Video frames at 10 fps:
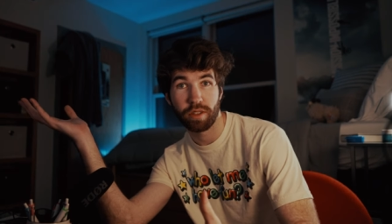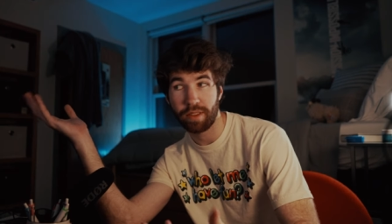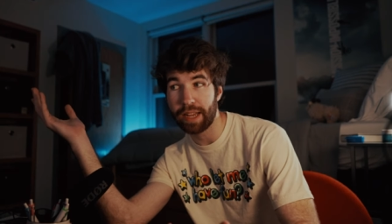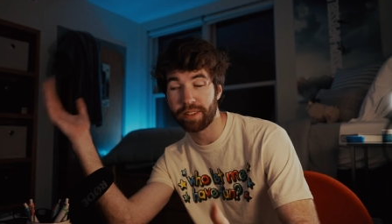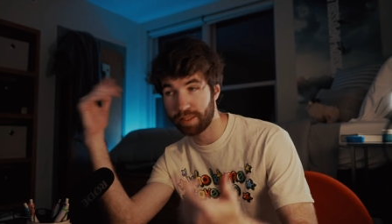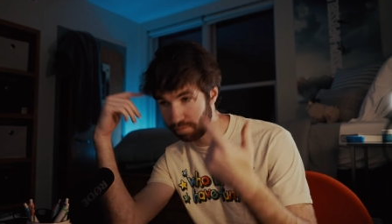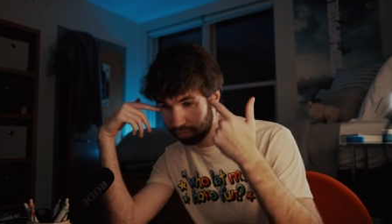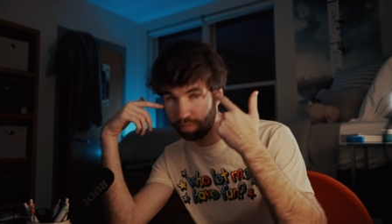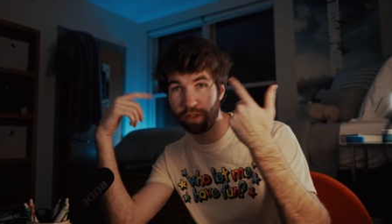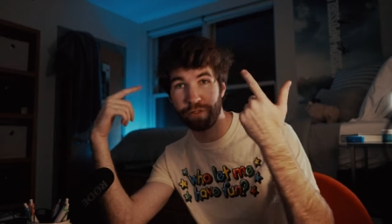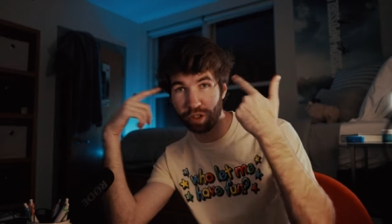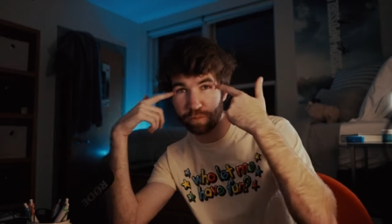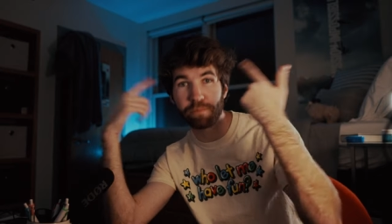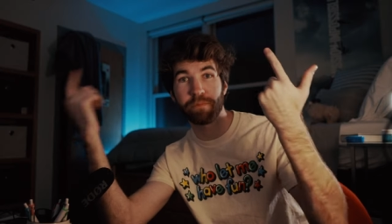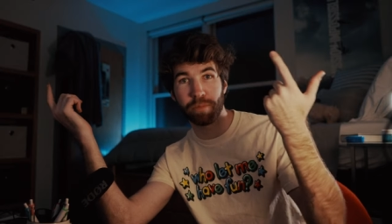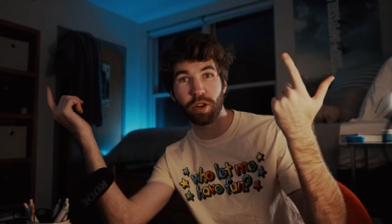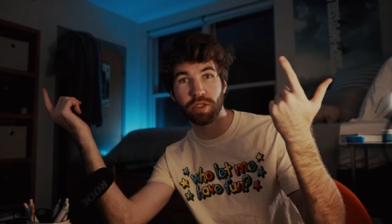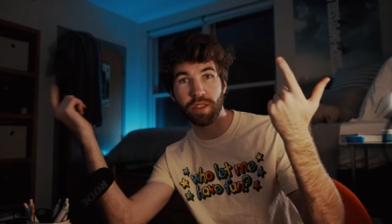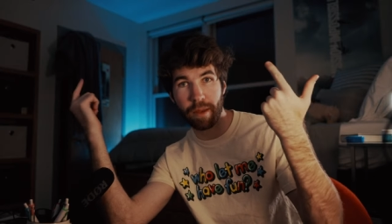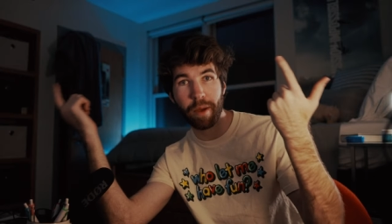That's the first
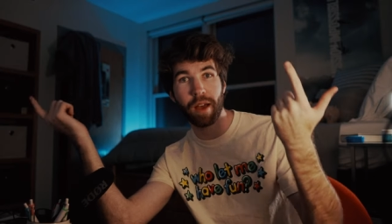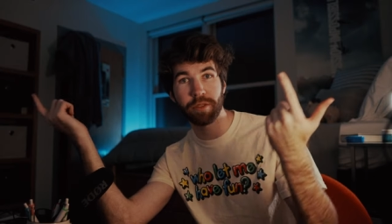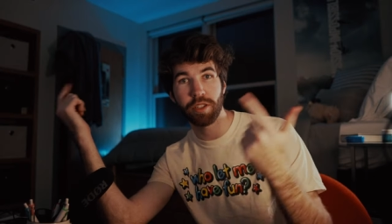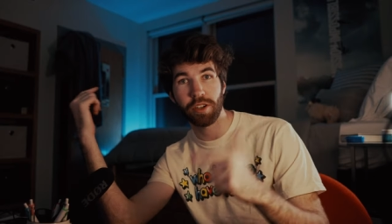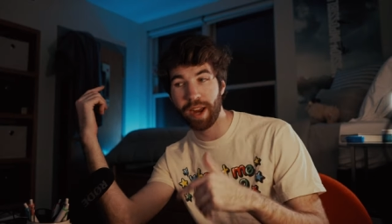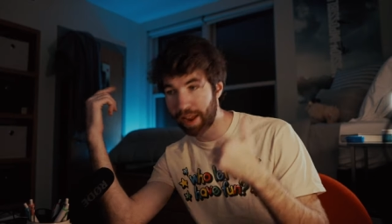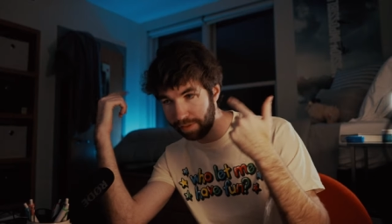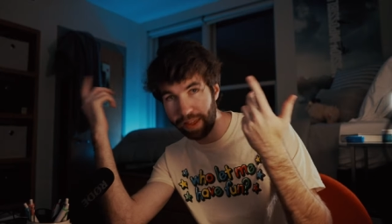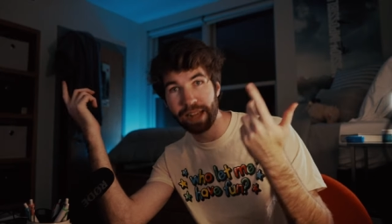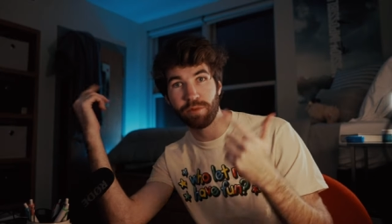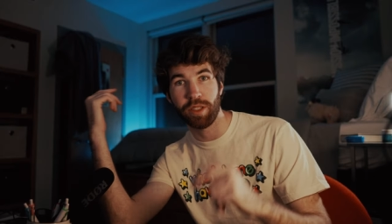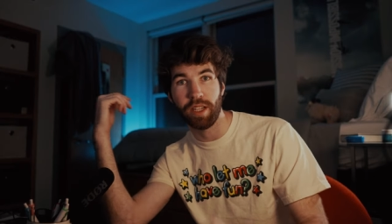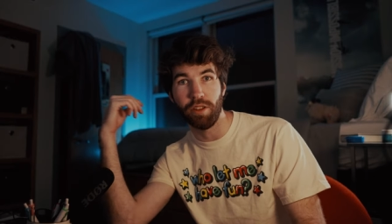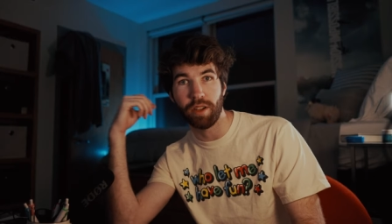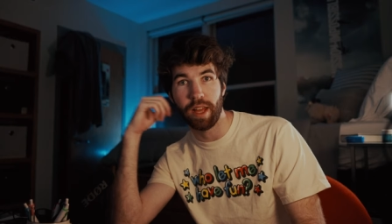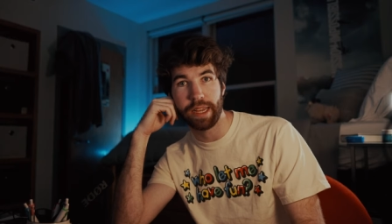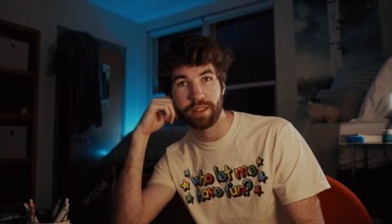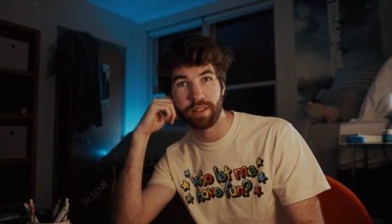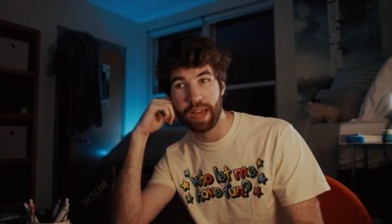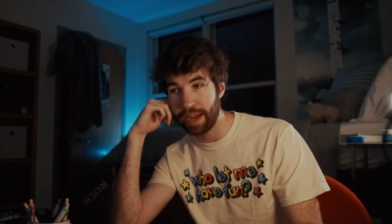person that pops into your head, that's what they look like.
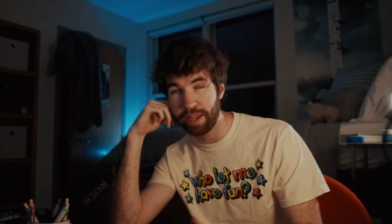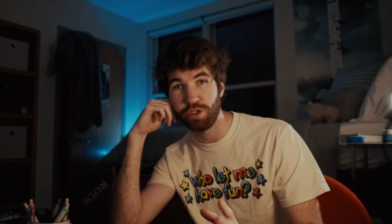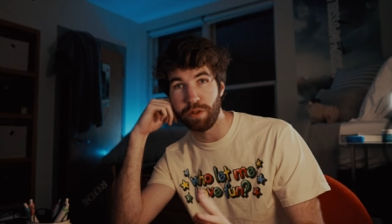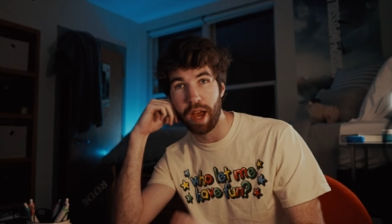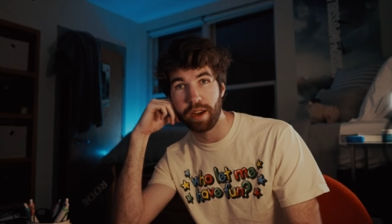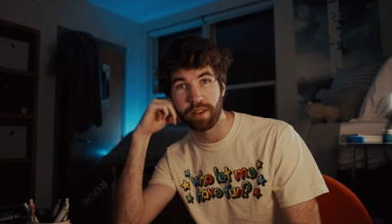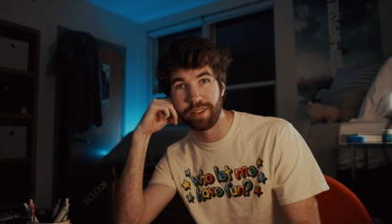I kid you not.